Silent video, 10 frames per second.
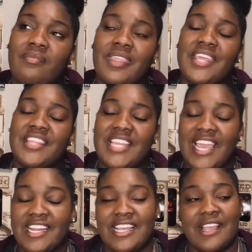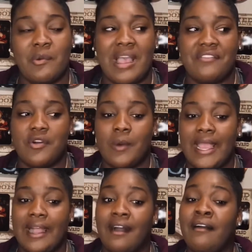and then he kind of got quiet for a
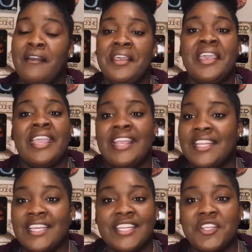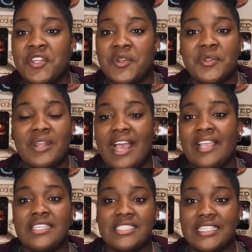while, and then, you know, I
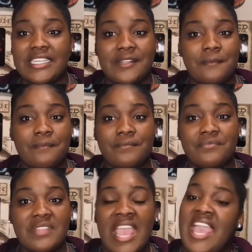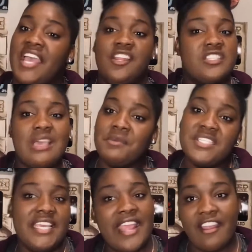instantly, don't tell me
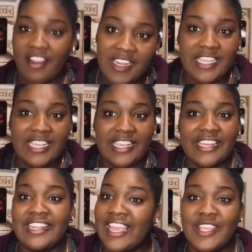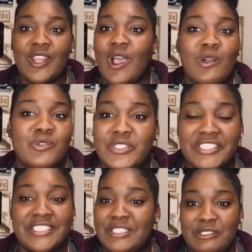seeing that girl again. Like, you know,
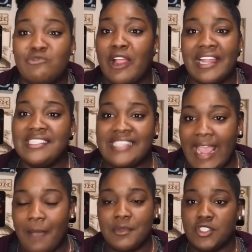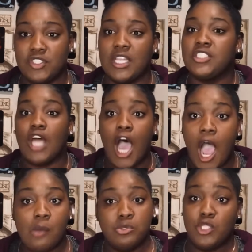just very snap. And he's just like,
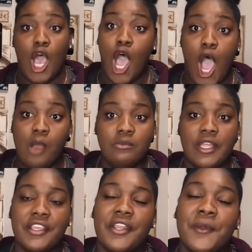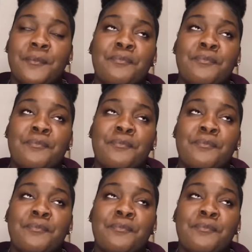stop, like, you know.